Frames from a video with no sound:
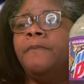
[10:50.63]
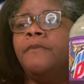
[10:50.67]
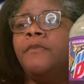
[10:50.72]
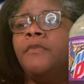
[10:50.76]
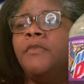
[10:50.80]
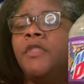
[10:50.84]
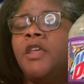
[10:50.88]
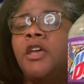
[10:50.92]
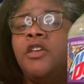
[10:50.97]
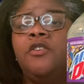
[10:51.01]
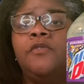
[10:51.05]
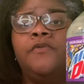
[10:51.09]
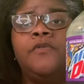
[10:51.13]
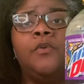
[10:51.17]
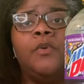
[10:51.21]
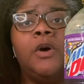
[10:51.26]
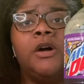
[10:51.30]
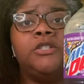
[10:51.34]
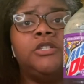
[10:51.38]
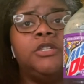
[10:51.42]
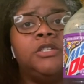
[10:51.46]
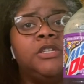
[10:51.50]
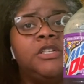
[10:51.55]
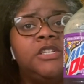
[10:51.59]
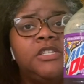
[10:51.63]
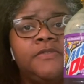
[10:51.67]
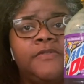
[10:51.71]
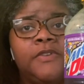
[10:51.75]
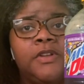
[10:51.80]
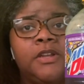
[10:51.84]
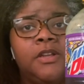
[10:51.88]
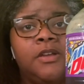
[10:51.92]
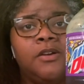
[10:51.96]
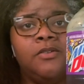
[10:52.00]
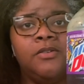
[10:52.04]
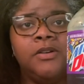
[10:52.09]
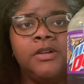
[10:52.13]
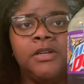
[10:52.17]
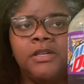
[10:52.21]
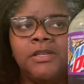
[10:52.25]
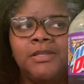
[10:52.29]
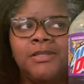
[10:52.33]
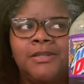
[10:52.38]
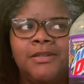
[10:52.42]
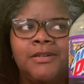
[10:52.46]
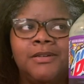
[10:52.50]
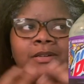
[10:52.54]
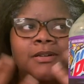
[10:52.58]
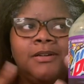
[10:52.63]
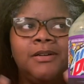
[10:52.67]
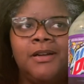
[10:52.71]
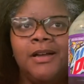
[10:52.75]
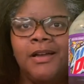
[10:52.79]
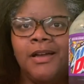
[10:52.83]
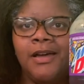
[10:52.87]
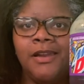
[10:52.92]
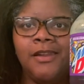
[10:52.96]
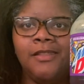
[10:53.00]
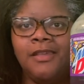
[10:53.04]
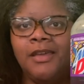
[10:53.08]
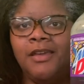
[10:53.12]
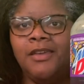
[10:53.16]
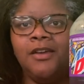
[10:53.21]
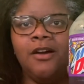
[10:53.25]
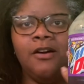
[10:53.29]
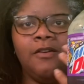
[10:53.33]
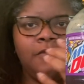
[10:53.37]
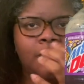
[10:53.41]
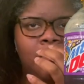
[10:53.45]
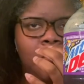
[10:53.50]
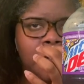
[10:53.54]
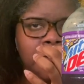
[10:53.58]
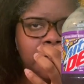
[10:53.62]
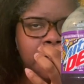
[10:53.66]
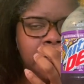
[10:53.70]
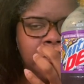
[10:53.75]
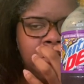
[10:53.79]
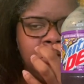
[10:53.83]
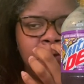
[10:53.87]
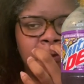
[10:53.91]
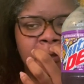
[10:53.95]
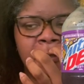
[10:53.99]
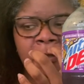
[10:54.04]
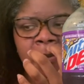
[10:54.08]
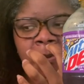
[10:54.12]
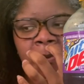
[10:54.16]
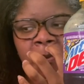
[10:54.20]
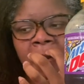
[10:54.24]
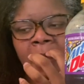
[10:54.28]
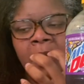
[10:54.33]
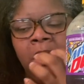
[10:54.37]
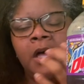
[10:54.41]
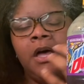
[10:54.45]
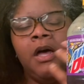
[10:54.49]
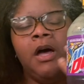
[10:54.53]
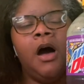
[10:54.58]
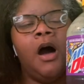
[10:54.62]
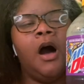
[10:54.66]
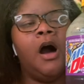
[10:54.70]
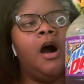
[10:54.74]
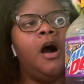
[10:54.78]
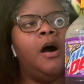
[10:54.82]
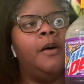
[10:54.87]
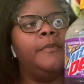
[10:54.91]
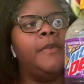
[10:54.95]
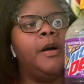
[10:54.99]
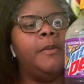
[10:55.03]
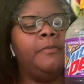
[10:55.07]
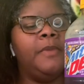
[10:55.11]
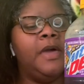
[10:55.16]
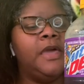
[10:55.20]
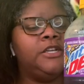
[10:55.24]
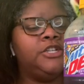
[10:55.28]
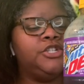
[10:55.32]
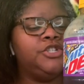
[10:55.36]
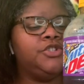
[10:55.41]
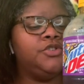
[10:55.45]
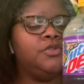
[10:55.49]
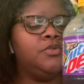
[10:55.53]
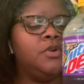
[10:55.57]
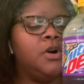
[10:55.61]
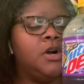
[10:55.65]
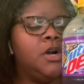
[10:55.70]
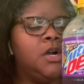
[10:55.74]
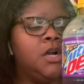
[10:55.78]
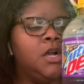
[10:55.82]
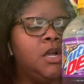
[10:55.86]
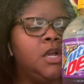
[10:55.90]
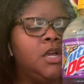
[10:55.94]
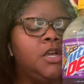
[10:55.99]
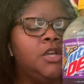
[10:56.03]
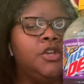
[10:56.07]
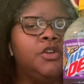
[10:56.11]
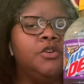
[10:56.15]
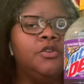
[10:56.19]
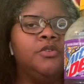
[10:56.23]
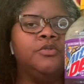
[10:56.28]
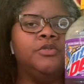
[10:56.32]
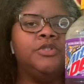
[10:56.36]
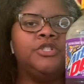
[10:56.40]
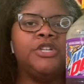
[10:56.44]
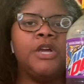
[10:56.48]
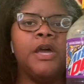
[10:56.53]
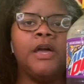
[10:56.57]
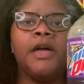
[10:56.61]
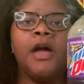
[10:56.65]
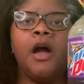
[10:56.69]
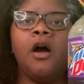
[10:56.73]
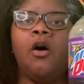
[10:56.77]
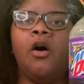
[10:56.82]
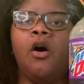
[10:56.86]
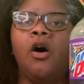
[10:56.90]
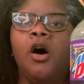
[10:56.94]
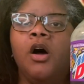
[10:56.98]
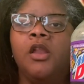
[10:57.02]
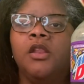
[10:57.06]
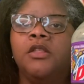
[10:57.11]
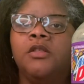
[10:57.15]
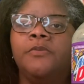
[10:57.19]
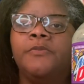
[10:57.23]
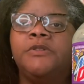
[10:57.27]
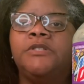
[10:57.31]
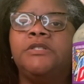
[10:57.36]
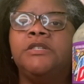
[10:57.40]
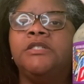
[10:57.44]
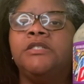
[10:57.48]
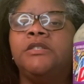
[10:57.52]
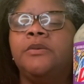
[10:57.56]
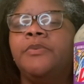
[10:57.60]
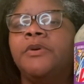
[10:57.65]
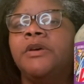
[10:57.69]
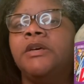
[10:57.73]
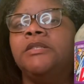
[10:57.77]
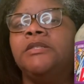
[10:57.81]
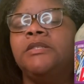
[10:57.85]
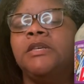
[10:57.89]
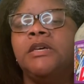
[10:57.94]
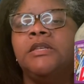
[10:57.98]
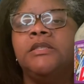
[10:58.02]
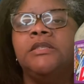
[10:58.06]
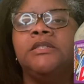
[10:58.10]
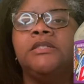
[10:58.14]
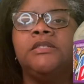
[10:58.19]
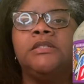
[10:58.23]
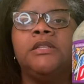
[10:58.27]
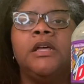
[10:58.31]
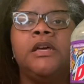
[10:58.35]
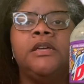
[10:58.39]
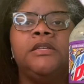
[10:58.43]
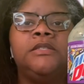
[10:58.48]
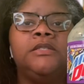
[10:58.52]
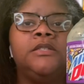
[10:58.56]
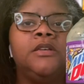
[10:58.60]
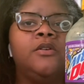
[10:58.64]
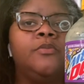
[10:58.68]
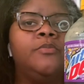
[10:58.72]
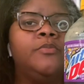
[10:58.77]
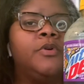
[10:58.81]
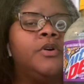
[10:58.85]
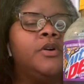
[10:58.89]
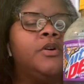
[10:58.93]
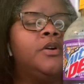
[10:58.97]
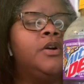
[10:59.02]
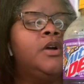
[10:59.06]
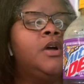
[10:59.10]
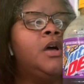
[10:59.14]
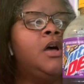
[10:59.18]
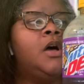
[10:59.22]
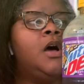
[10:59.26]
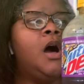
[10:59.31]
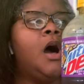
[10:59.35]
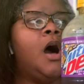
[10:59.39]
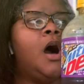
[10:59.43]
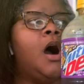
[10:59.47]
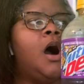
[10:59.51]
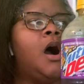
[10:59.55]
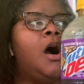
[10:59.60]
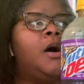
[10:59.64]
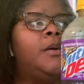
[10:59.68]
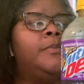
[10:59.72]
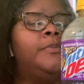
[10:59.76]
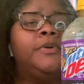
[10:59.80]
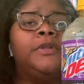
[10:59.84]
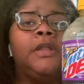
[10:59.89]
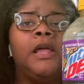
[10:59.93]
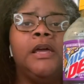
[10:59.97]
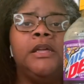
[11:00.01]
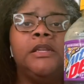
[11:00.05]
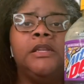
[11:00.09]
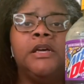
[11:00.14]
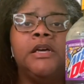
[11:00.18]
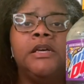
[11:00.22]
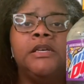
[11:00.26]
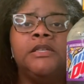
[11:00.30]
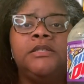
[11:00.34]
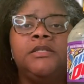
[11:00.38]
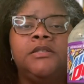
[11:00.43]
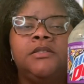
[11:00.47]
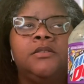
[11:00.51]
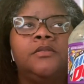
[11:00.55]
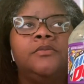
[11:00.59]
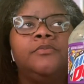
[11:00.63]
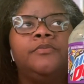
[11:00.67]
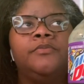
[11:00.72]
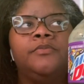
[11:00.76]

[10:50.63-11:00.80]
Thank you for watching this video, because I got to thank y'all for watching this one too. Make sure you check out all of the participants in the Slaytember playlist.